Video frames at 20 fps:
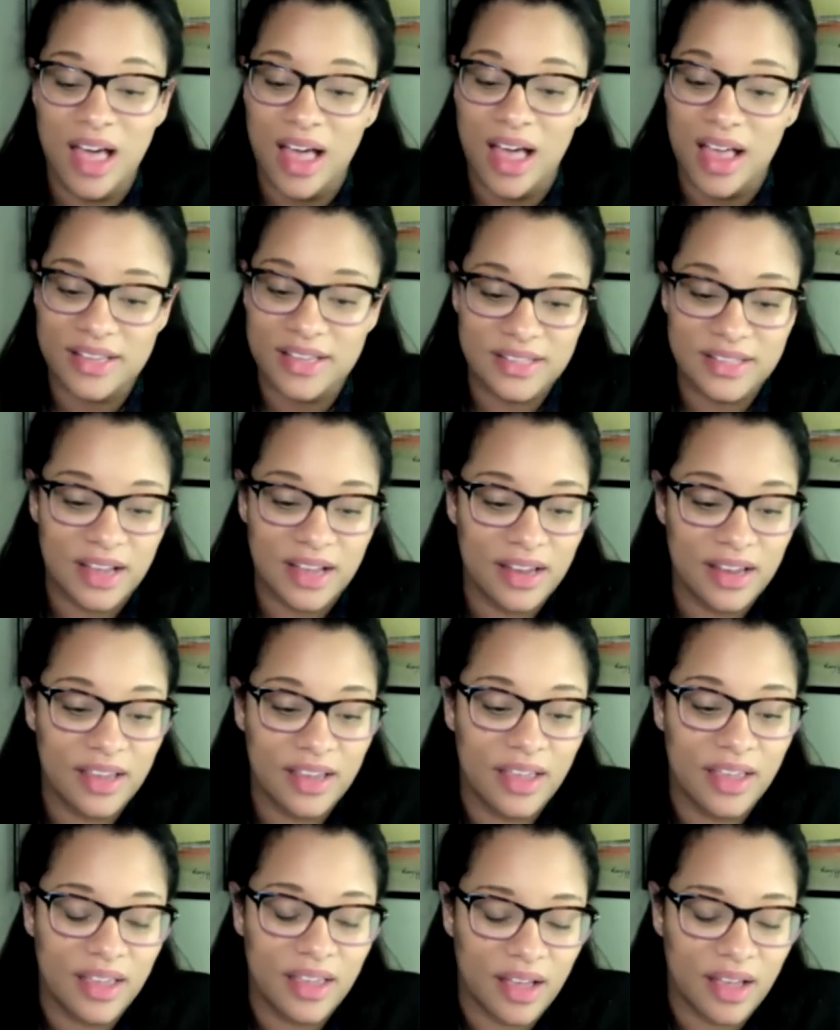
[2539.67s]
A
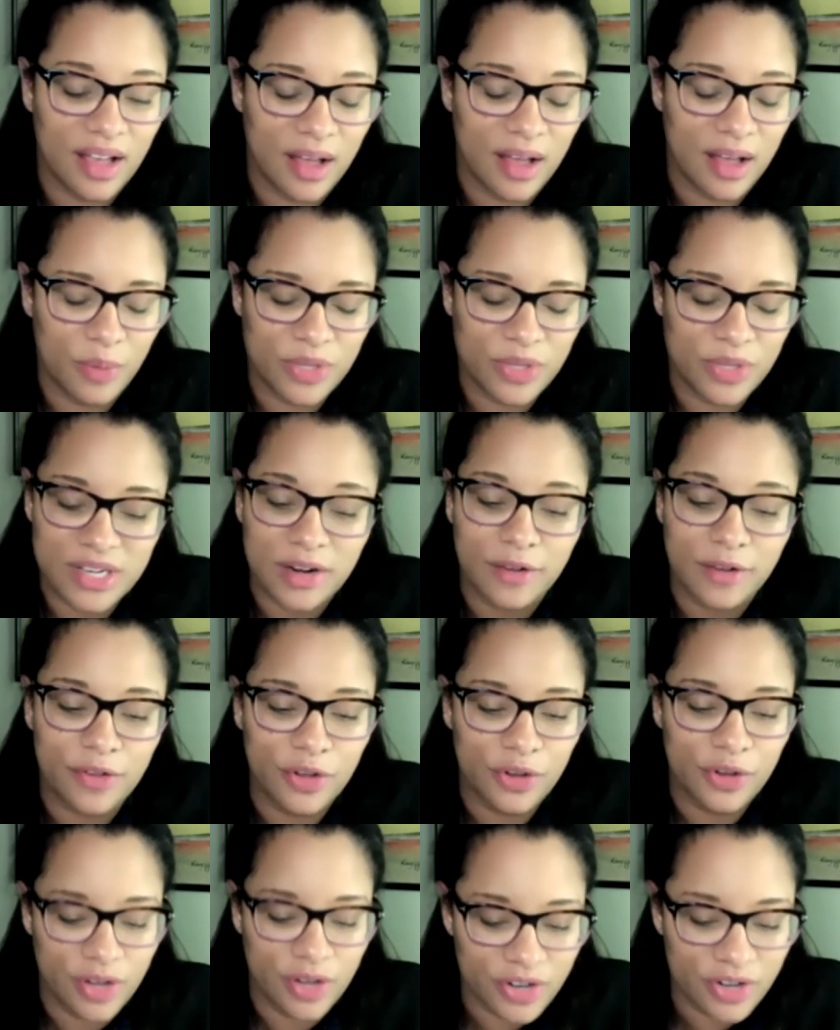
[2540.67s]
study um, was done a
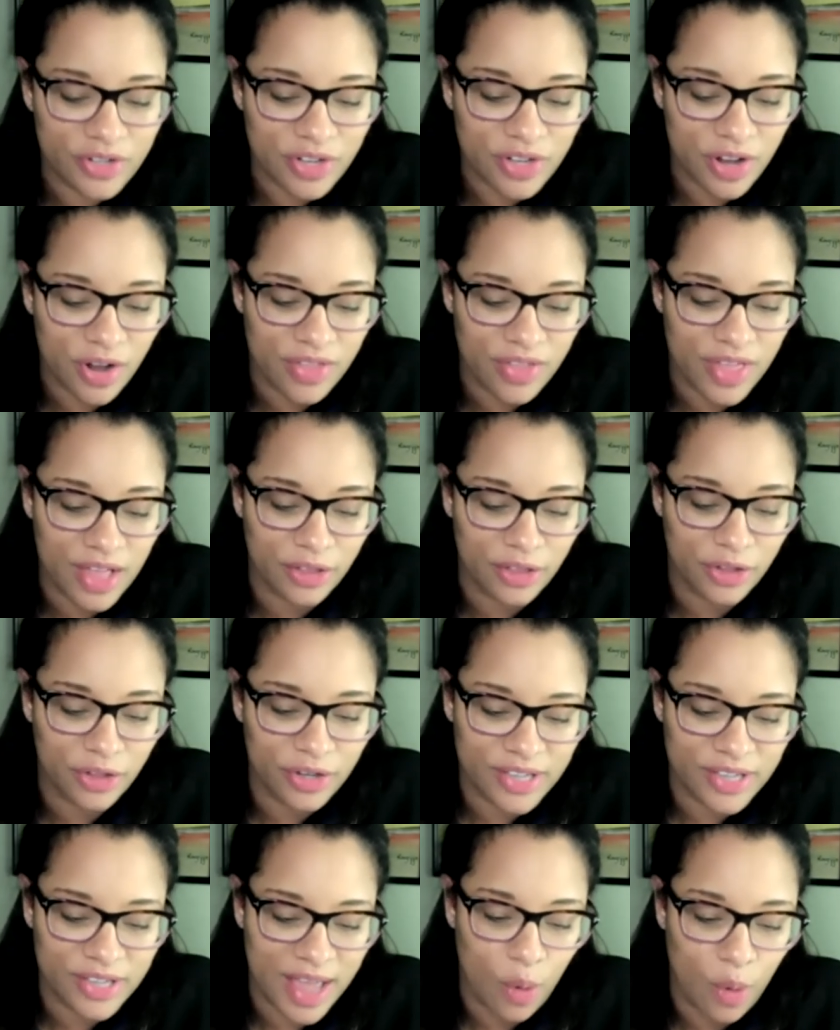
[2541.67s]
few years ago that
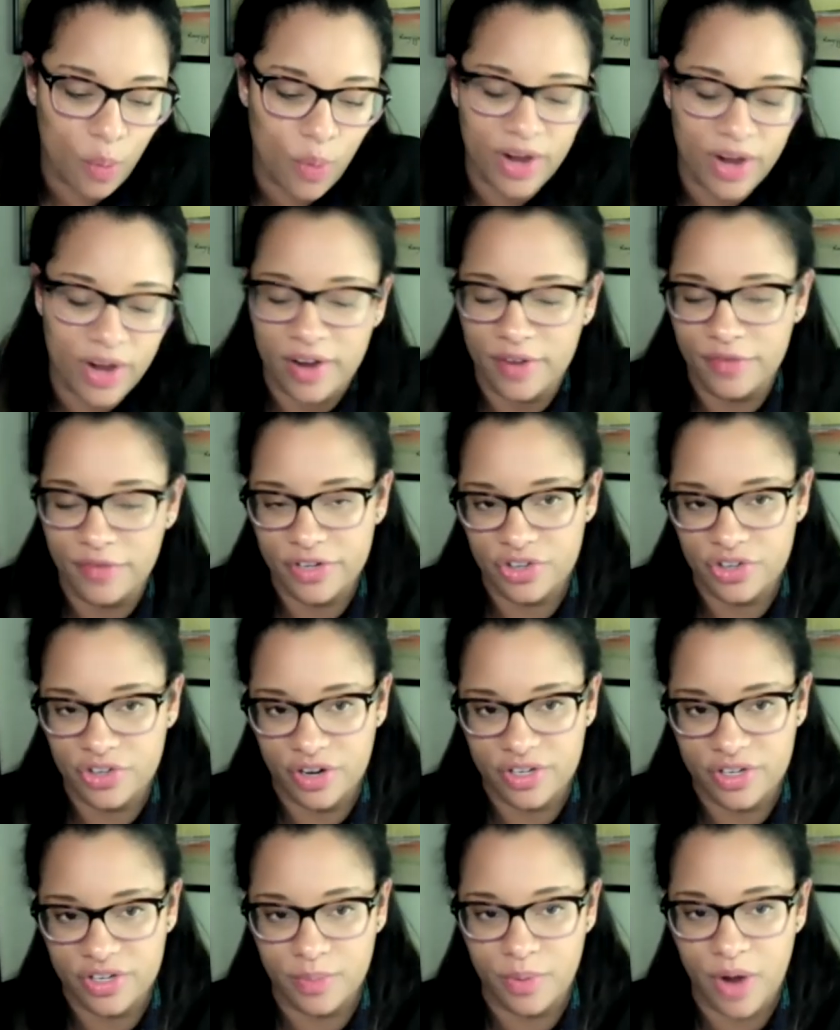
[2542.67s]
looked at where
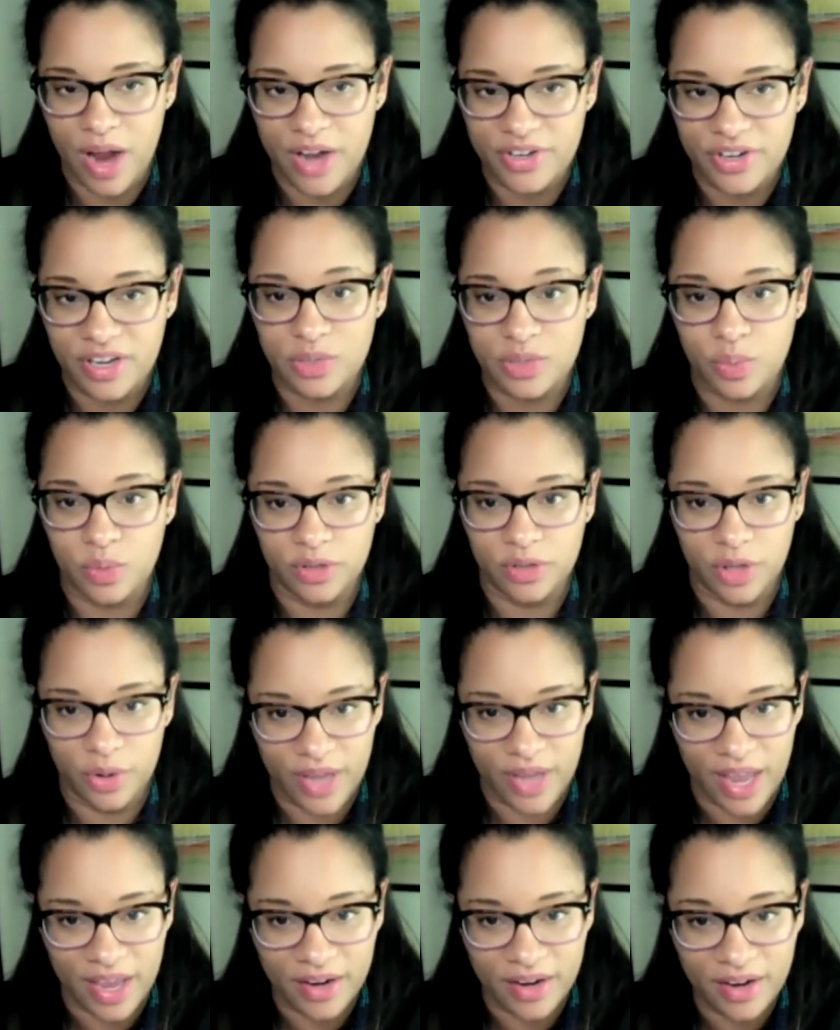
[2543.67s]
infrastructure projects were
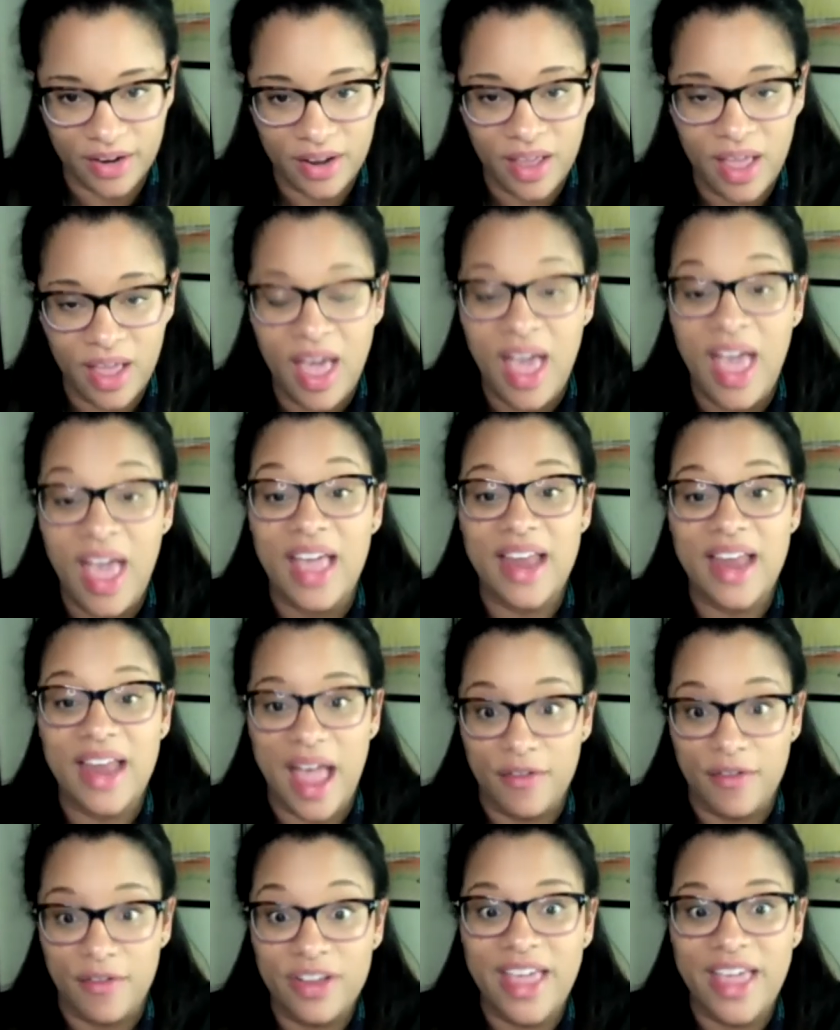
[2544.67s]
located in
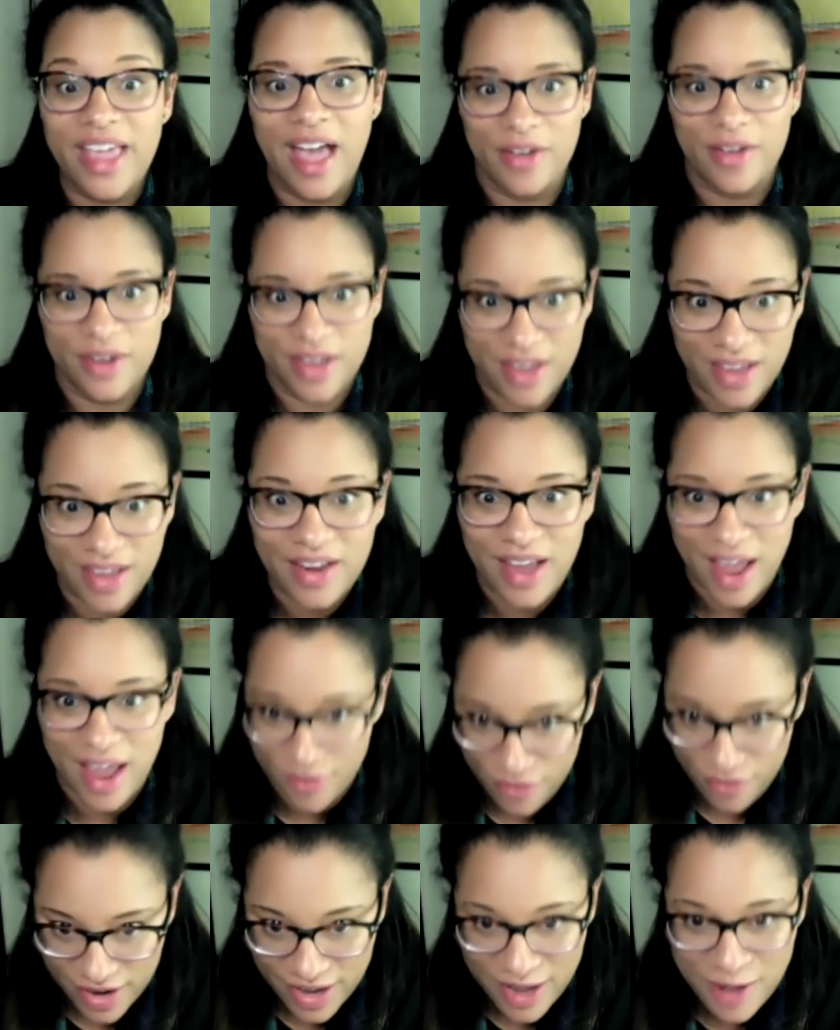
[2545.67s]
every county in
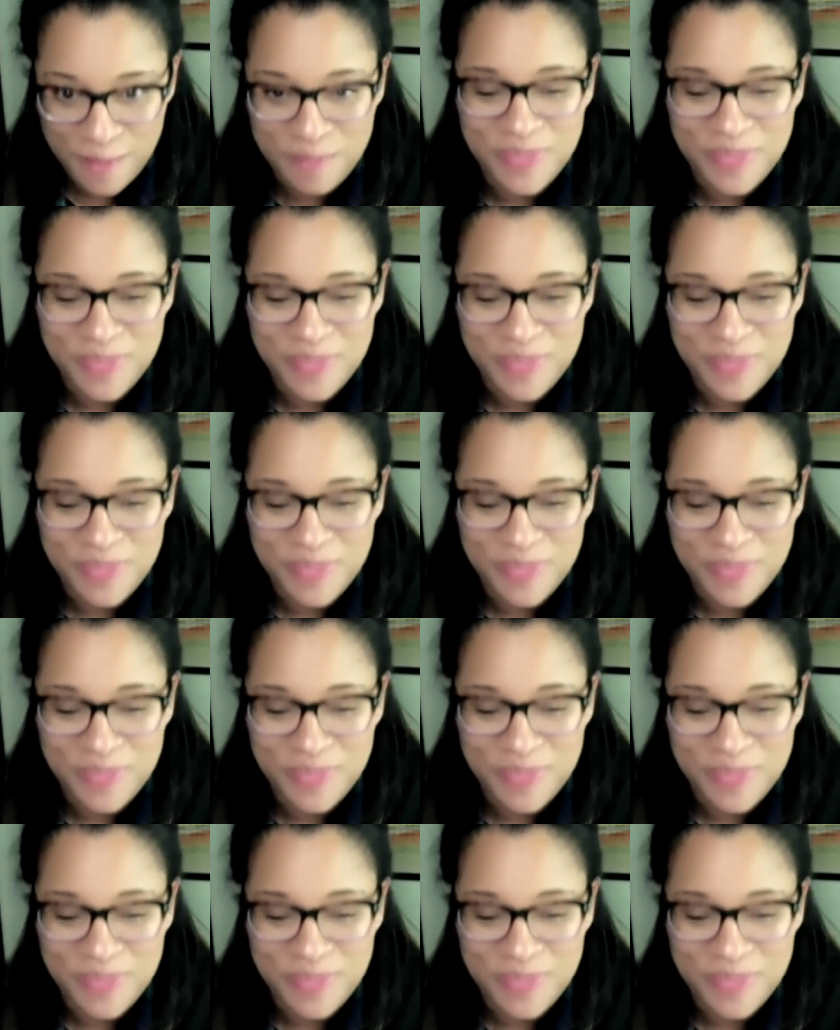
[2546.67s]
Africa